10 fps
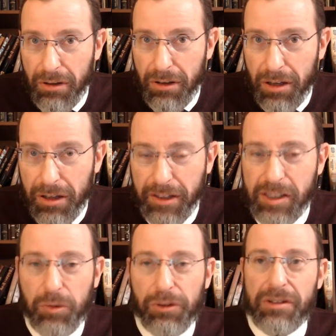an
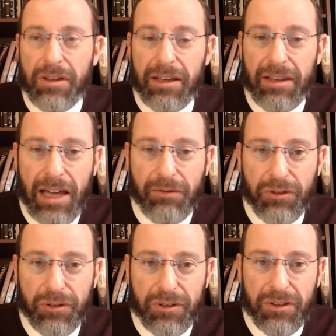experience like that
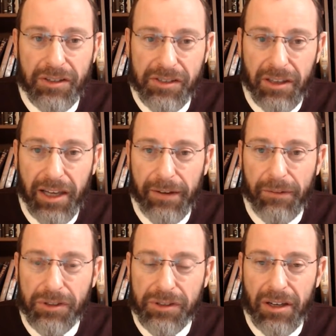for these
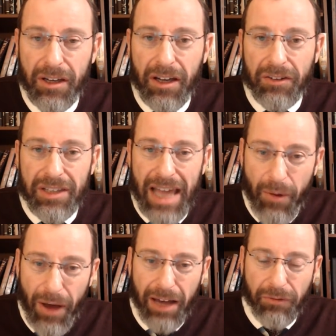slaves to now
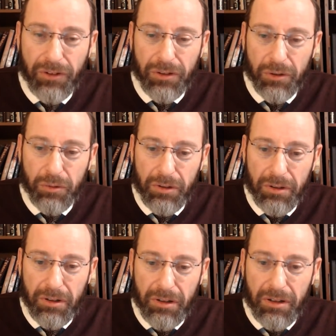have to
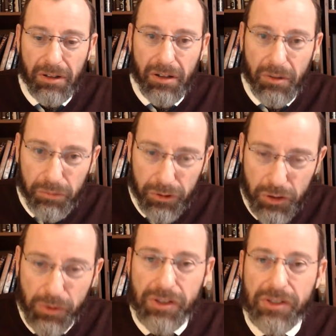
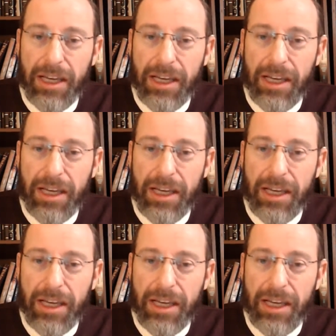produce the same